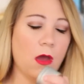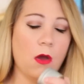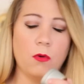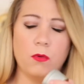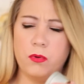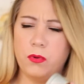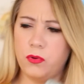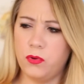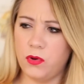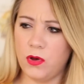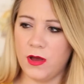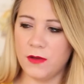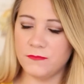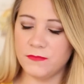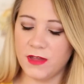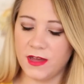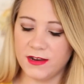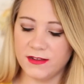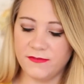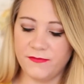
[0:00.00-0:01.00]
Oh,
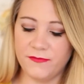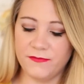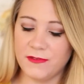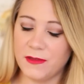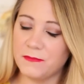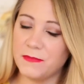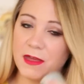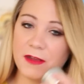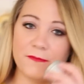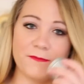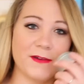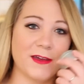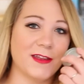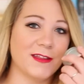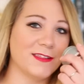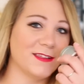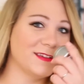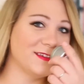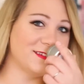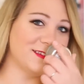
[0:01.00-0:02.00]
I'm not a fan
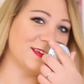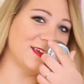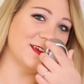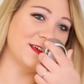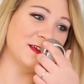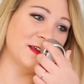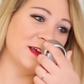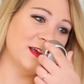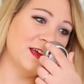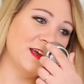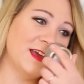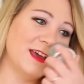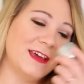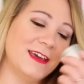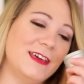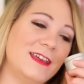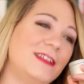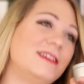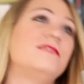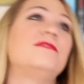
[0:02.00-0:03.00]
of this.
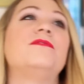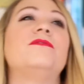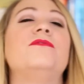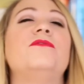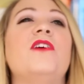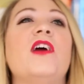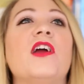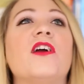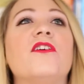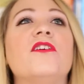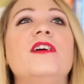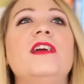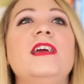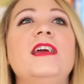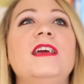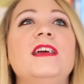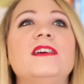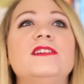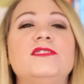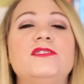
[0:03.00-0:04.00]
It is
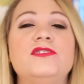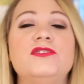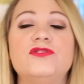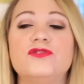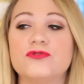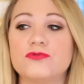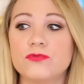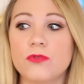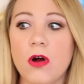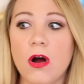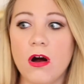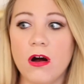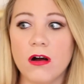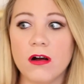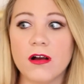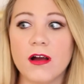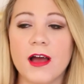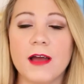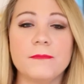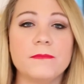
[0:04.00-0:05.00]
very
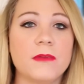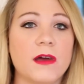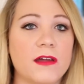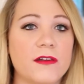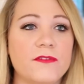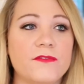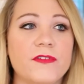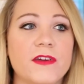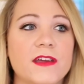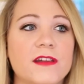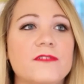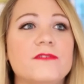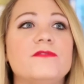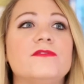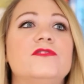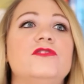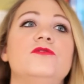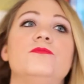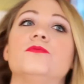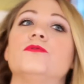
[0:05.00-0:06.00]
strong. I'm not a fan of
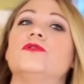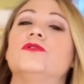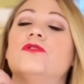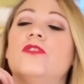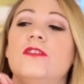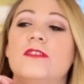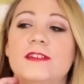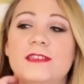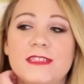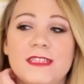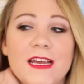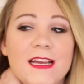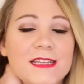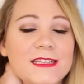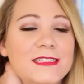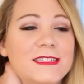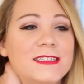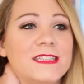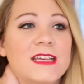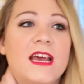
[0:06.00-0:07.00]
super strong
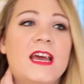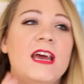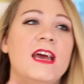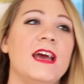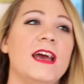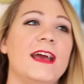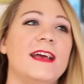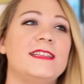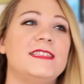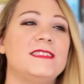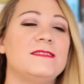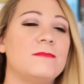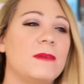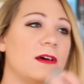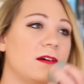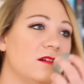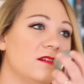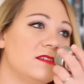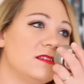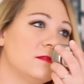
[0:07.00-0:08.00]
scents. It
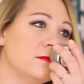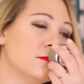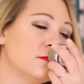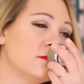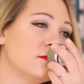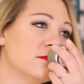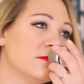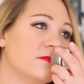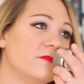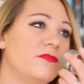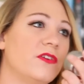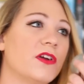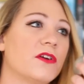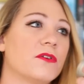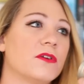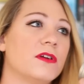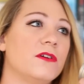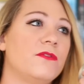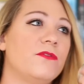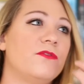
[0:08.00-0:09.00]
smells
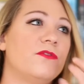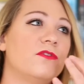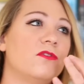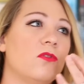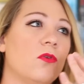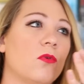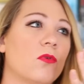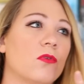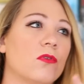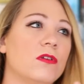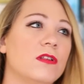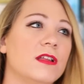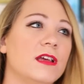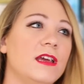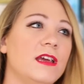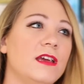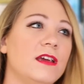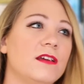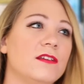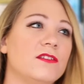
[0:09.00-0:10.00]
very
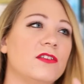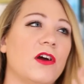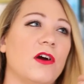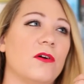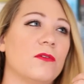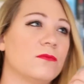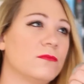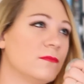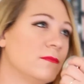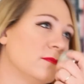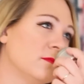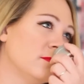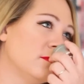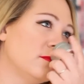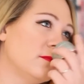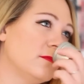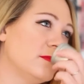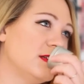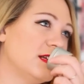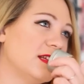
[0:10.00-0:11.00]
florally. No.
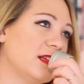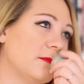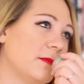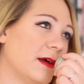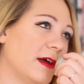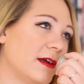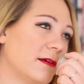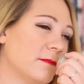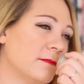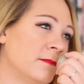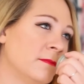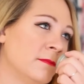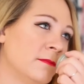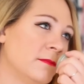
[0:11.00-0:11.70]
Let me take that back.